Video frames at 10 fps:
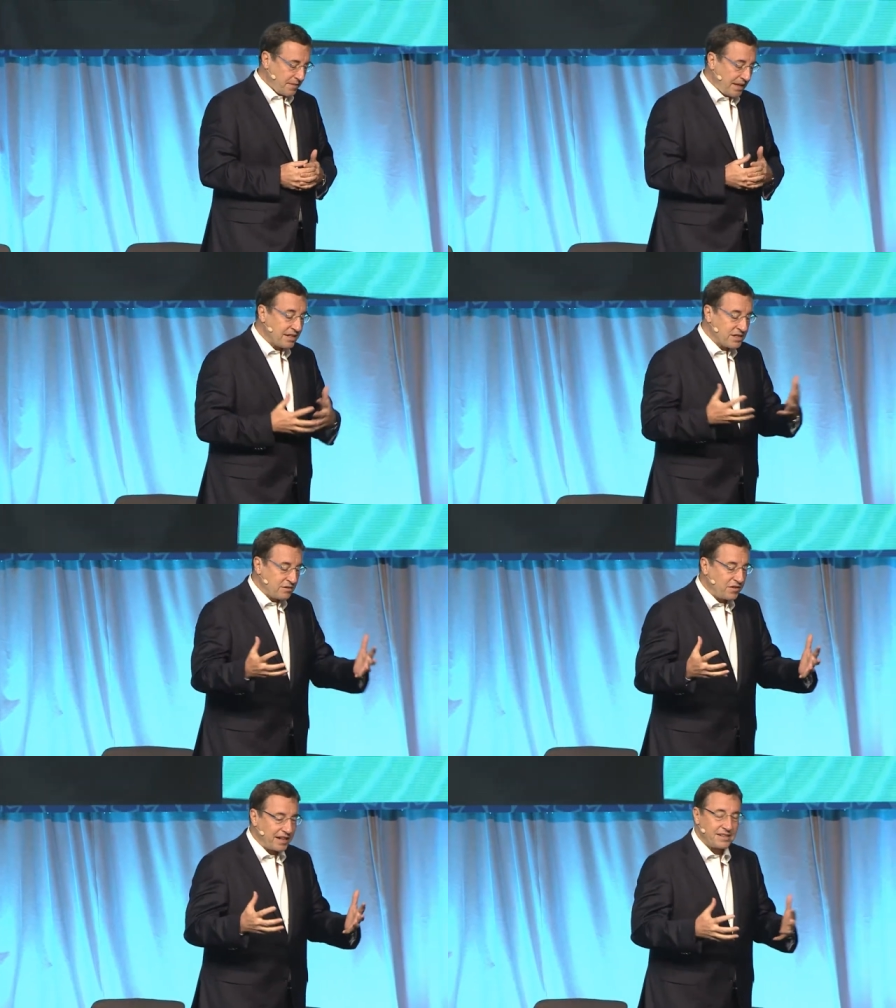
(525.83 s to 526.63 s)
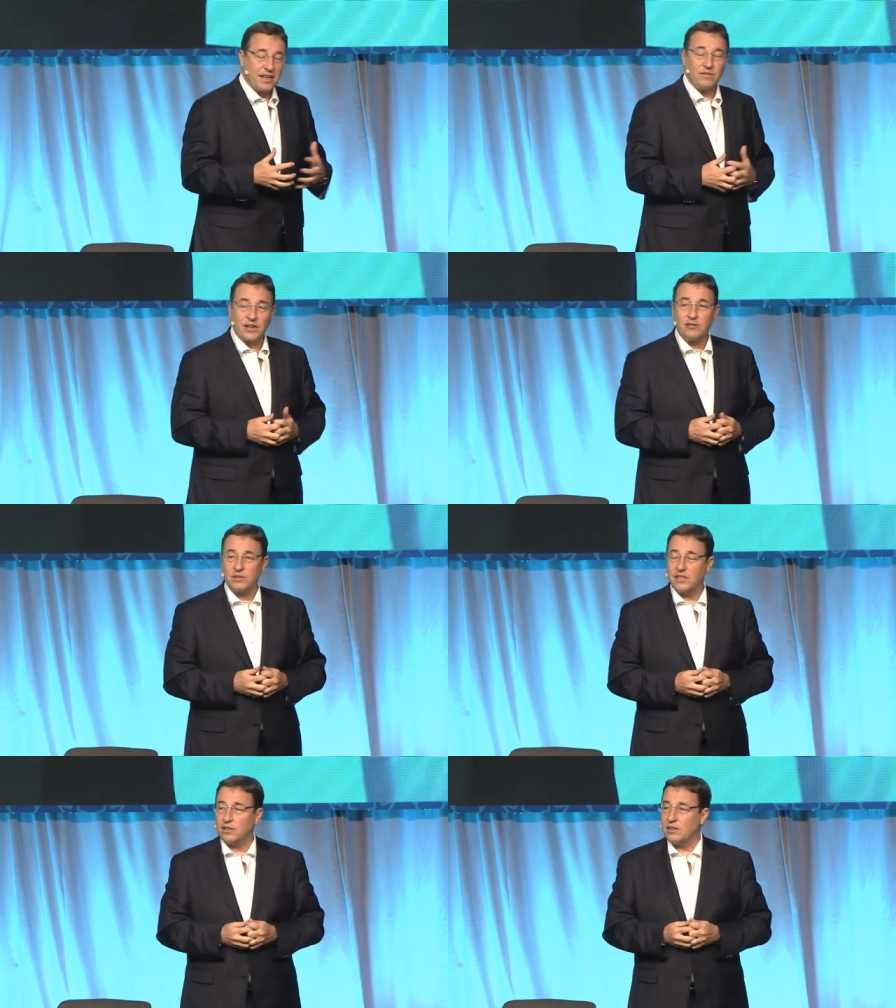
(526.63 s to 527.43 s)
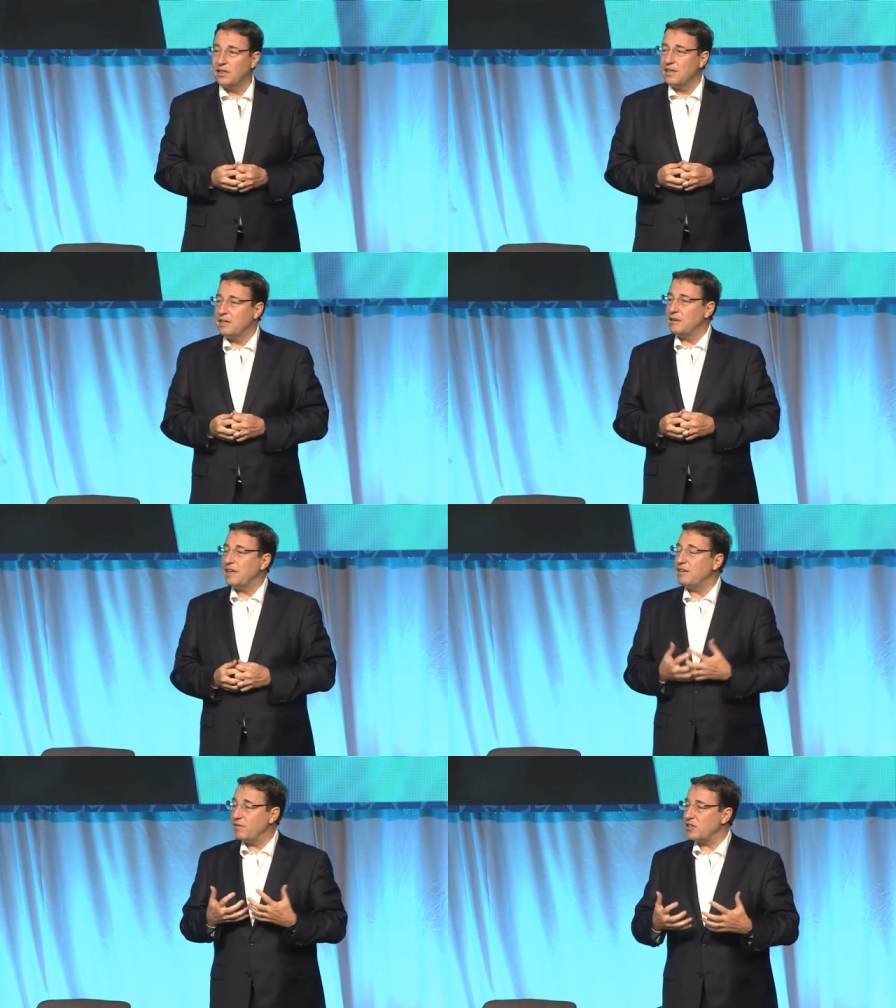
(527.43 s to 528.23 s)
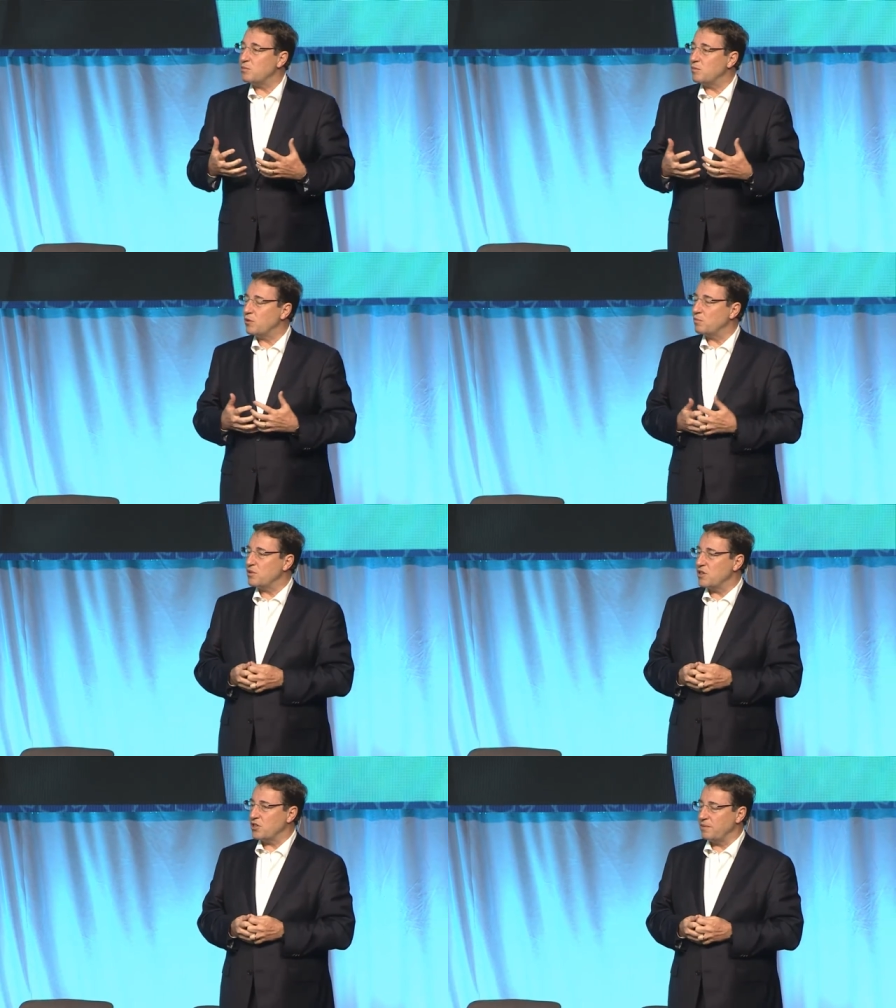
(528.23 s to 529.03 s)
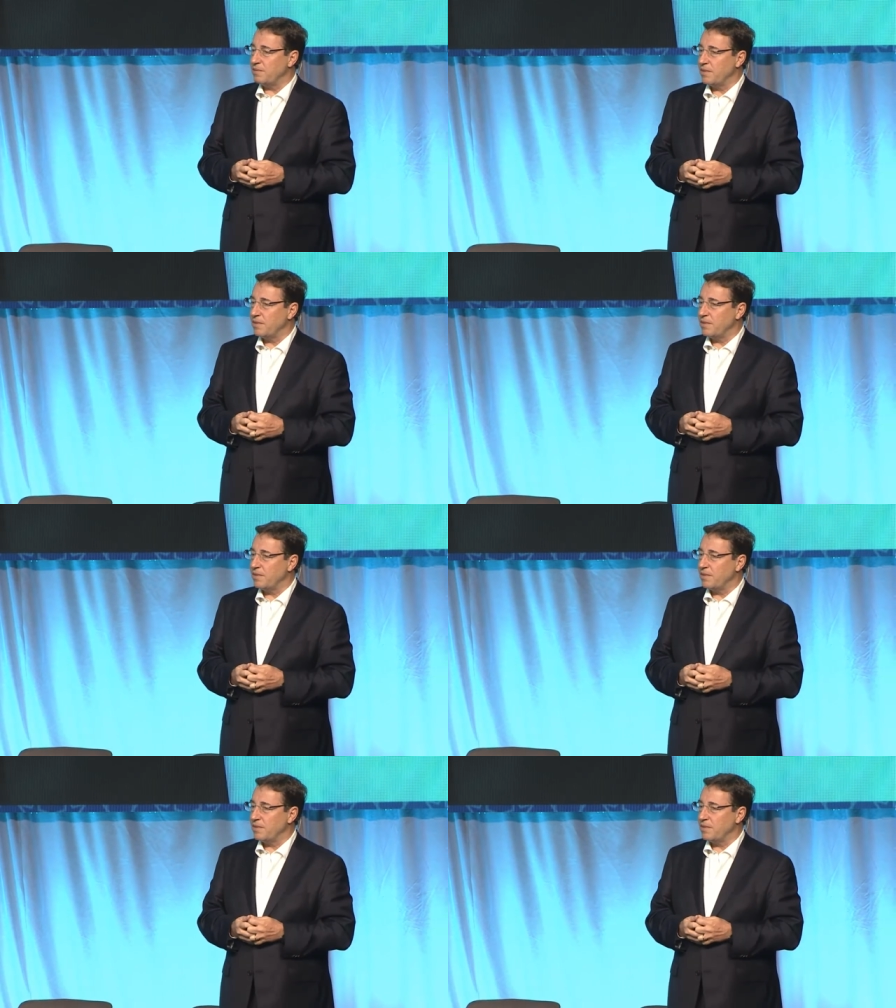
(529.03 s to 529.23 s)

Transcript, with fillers: it is in fact a very real investment proposition.